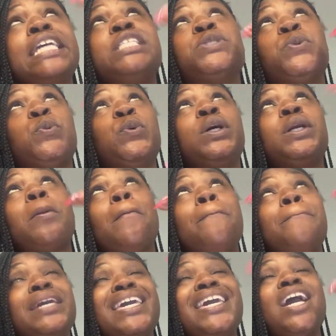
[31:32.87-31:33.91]

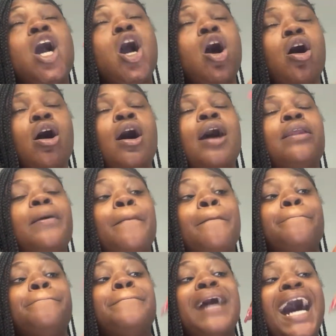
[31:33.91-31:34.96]
would be called
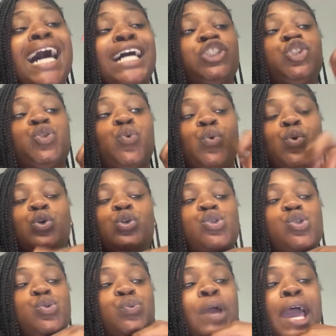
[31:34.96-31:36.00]

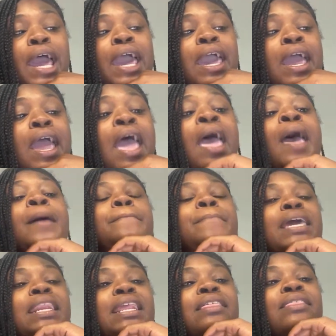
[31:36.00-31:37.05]
modules, right?
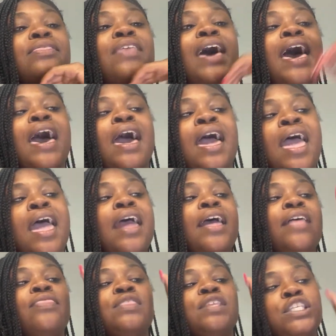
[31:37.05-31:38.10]
Meaning that
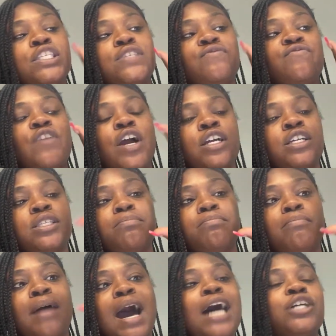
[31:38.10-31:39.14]
in this first
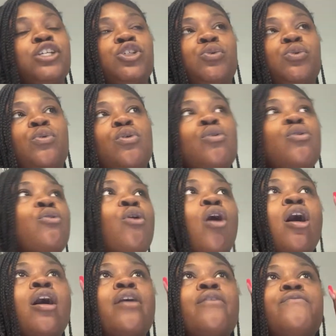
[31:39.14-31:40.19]
module,
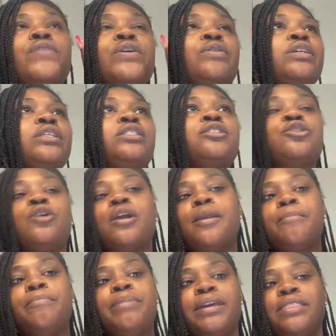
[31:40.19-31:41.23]
our focus is going
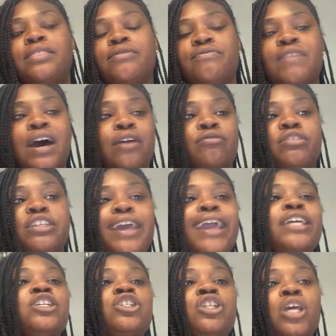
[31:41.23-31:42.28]
to be the
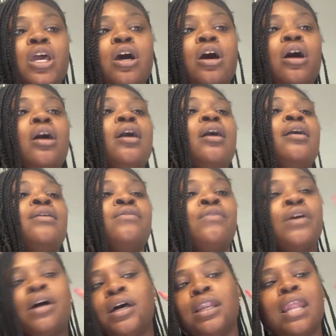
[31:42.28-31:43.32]
foundation
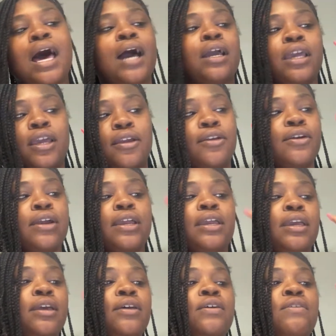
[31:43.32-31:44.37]
of unlocking your
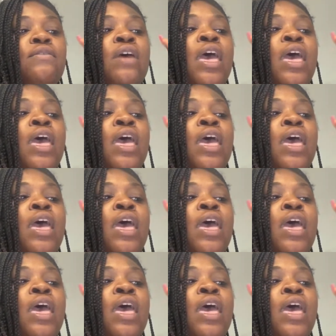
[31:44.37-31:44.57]
gift.